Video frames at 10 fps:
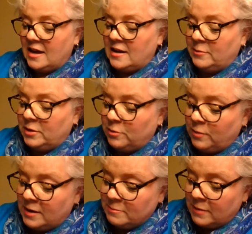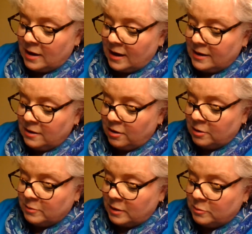And I'm going to write mine
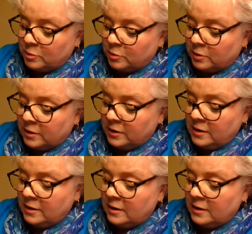on my board.